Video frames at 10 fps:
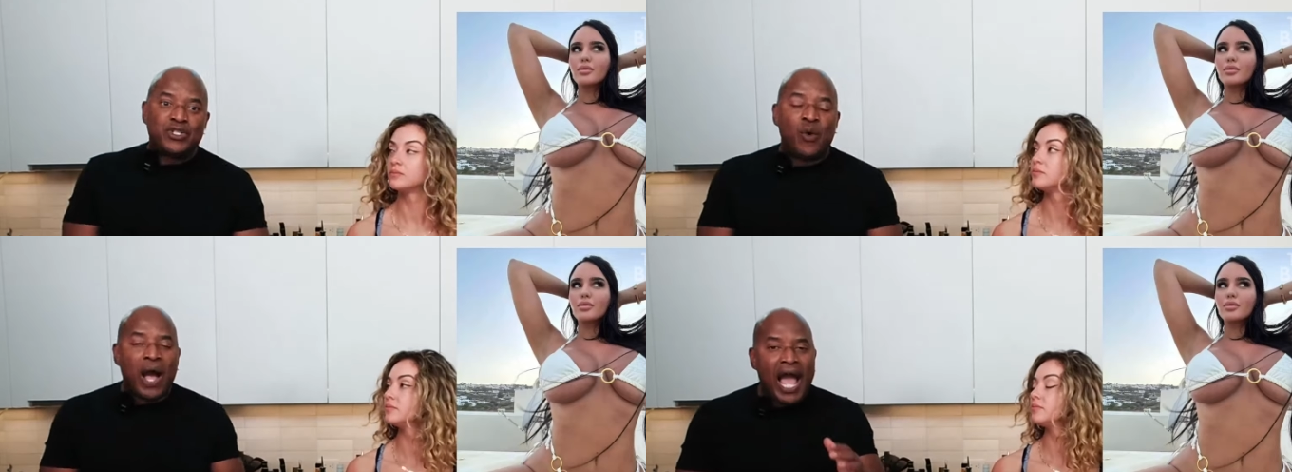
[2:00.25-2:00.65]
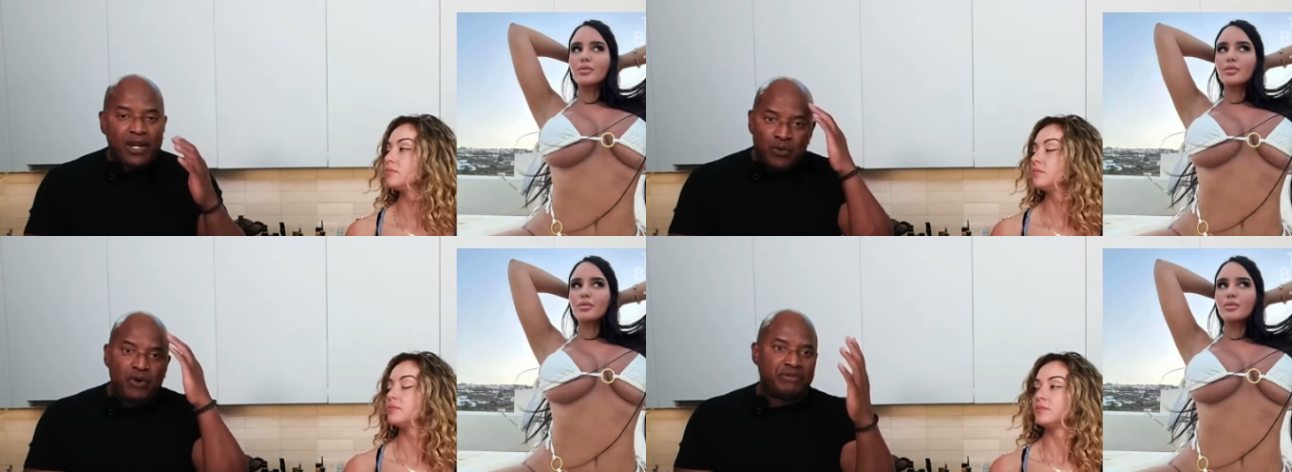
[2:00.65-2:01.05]
Speaker 1: So
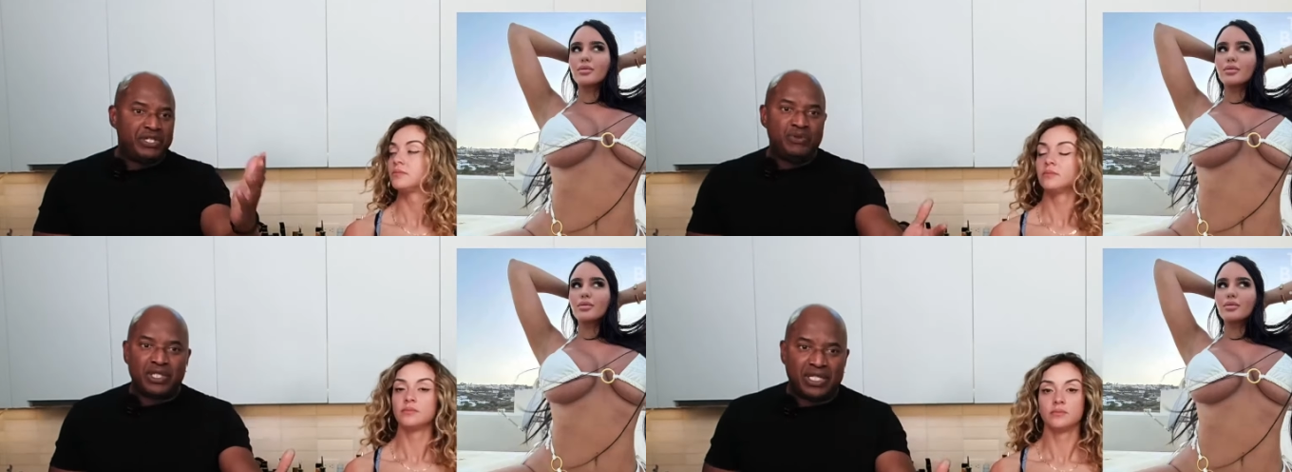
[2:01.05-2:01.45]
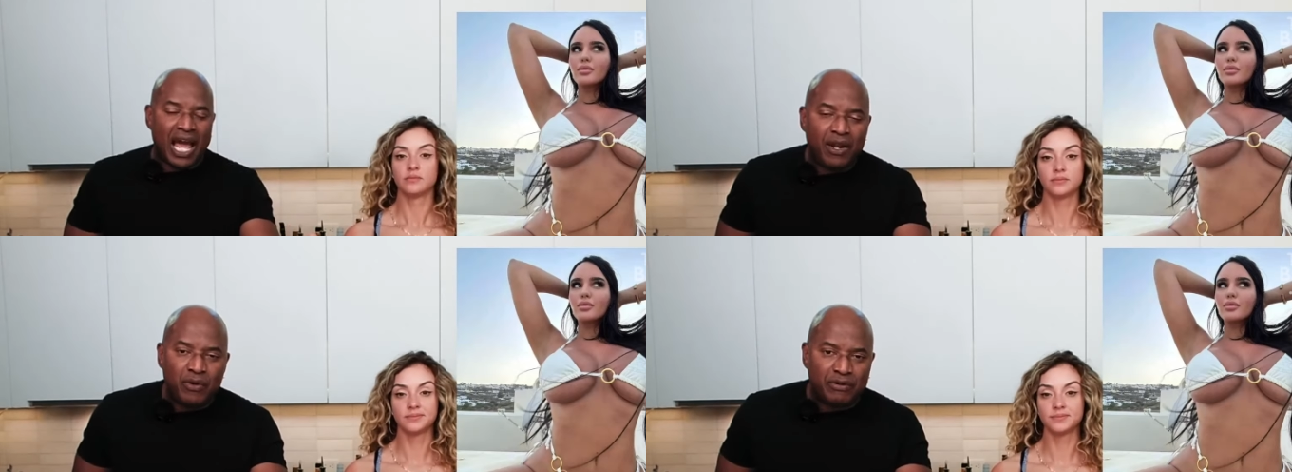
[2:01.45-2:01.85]
I don't know if she
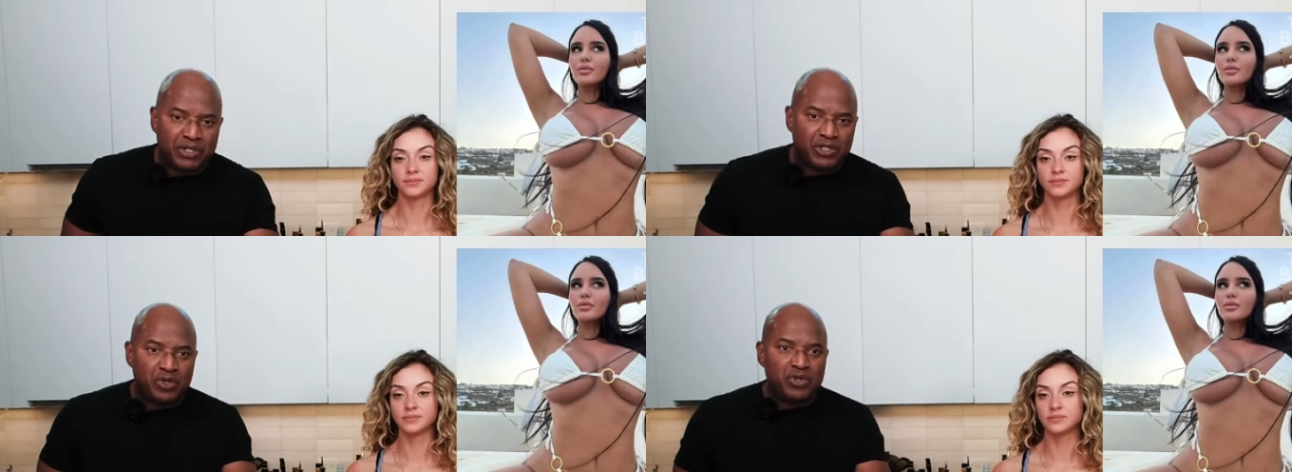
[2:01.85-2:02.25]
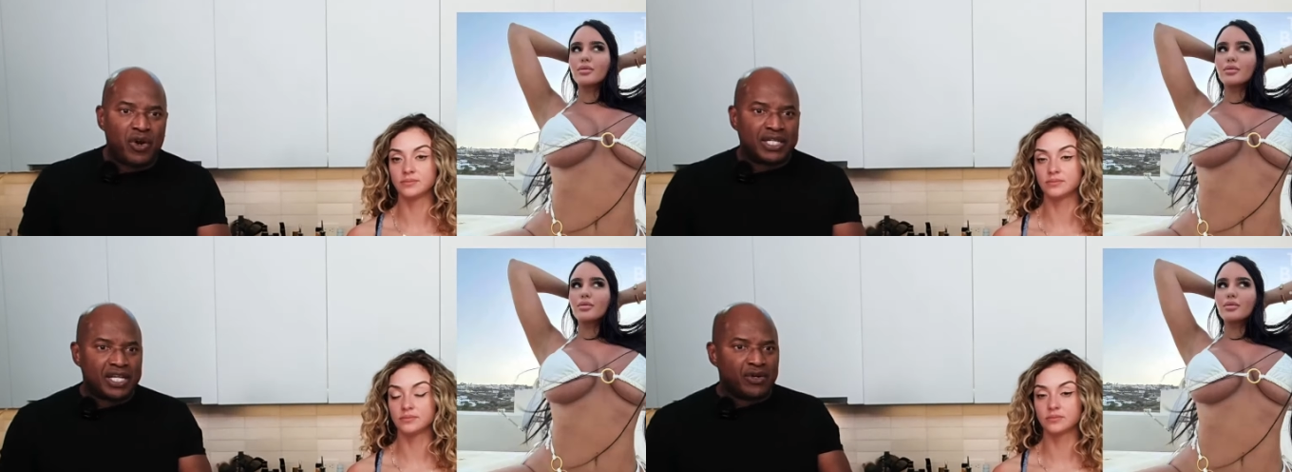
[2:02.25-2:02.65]
was I don't know if she's
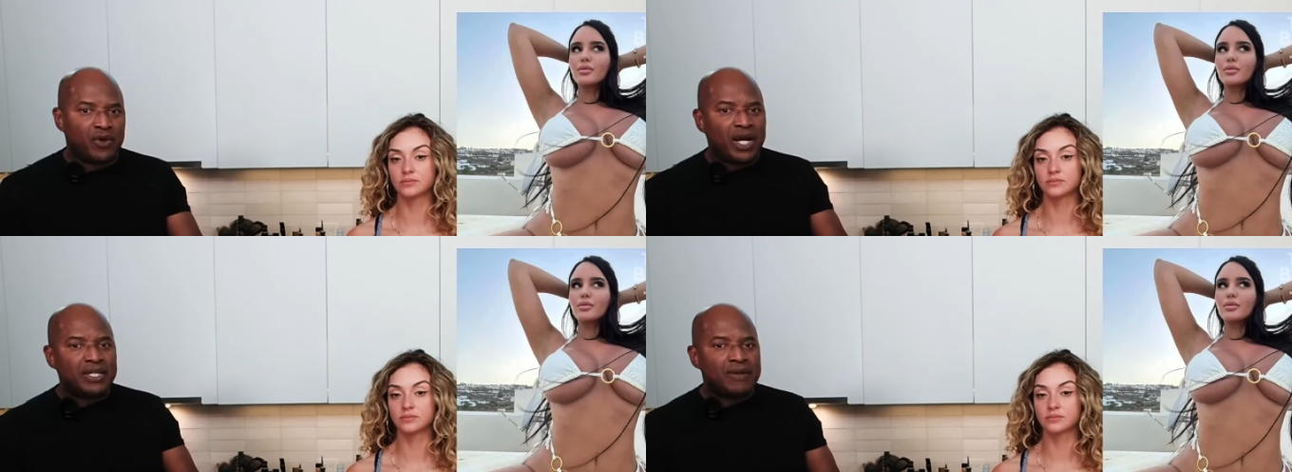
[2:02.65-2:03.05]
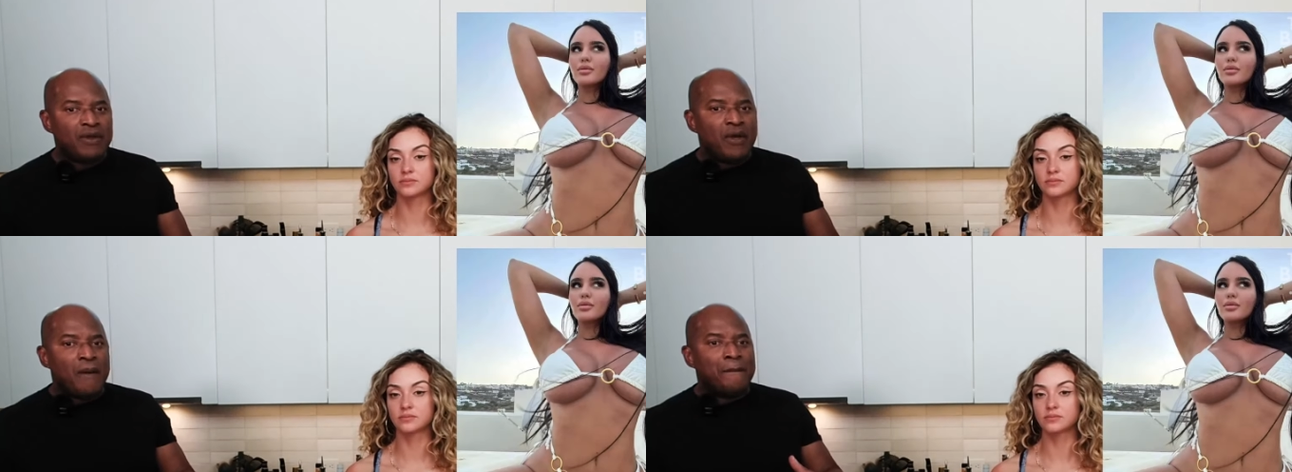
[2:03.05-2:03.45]
shooting content or
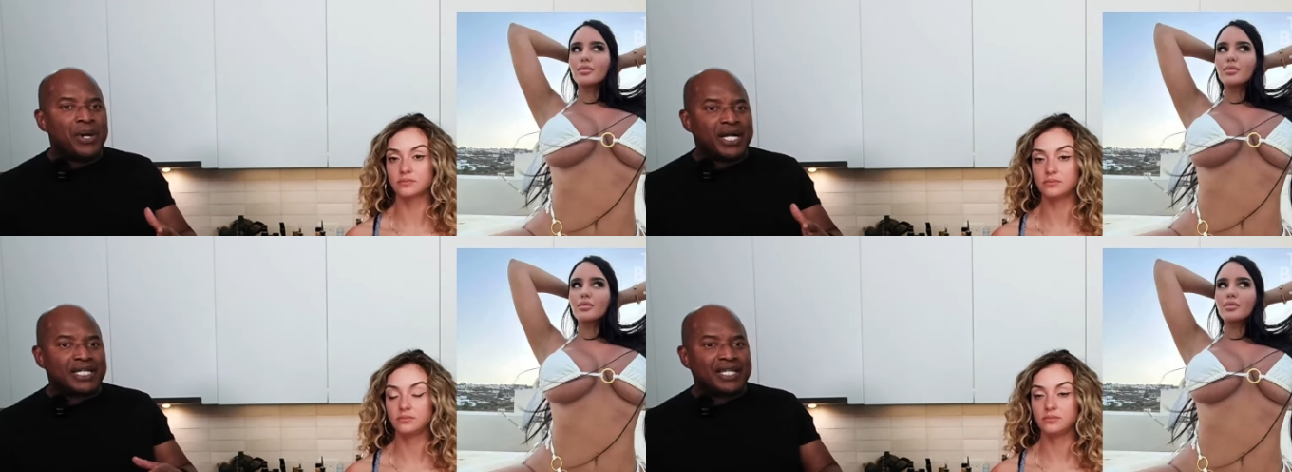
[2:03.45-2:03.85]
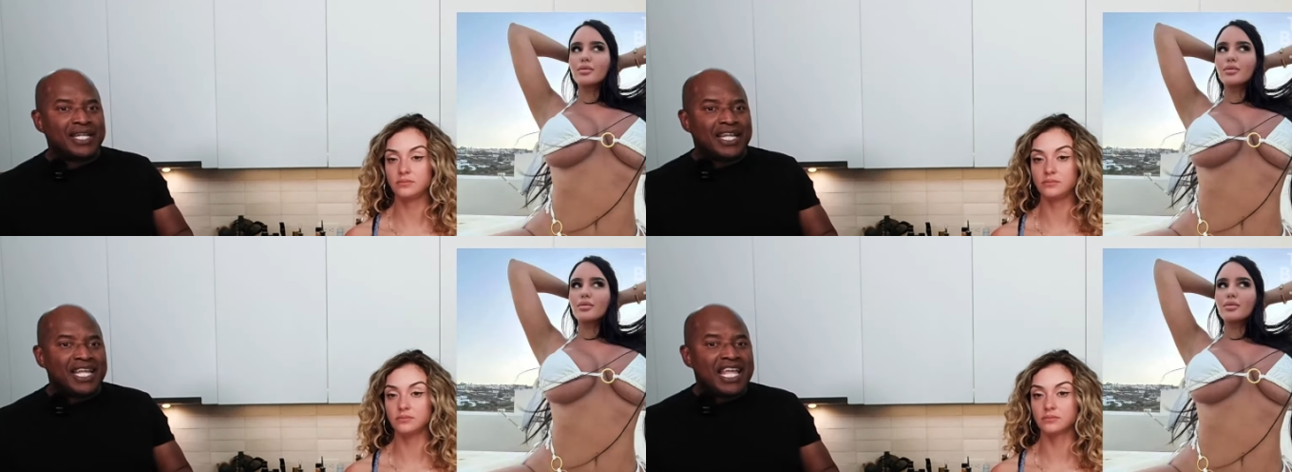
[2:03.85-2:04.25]
not,
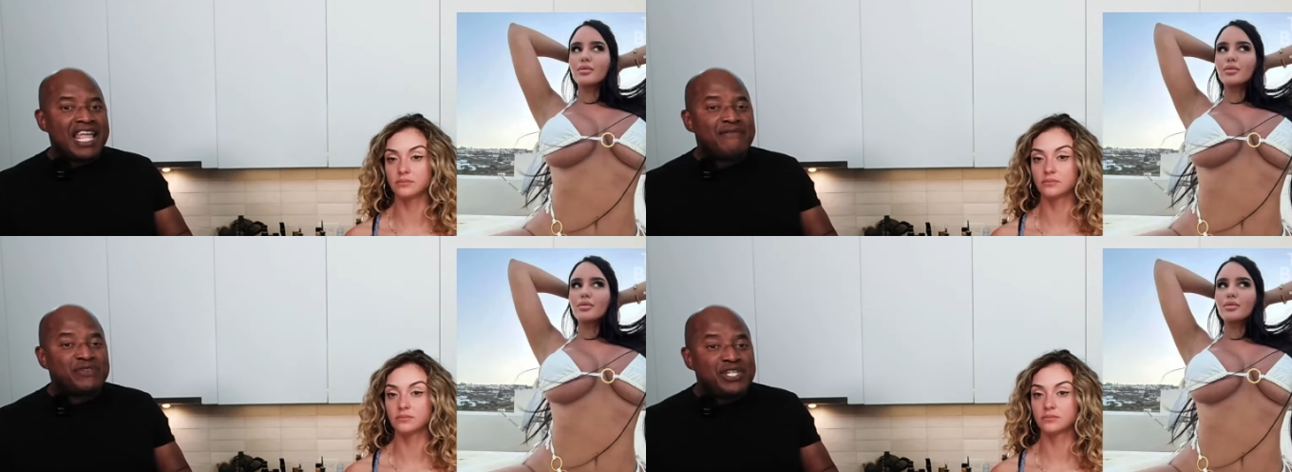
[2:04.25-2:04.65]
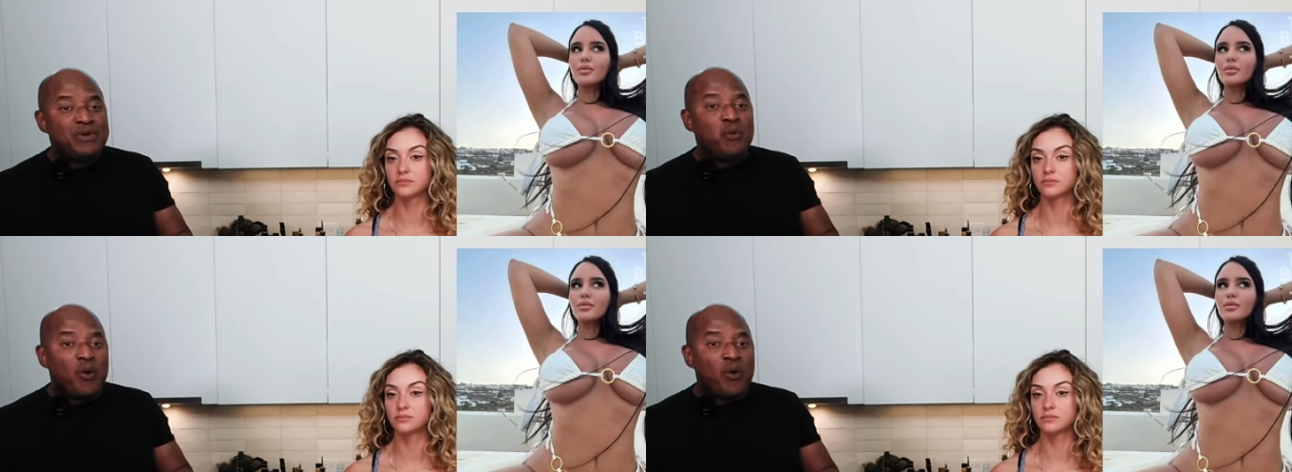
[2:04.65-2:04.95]
but if she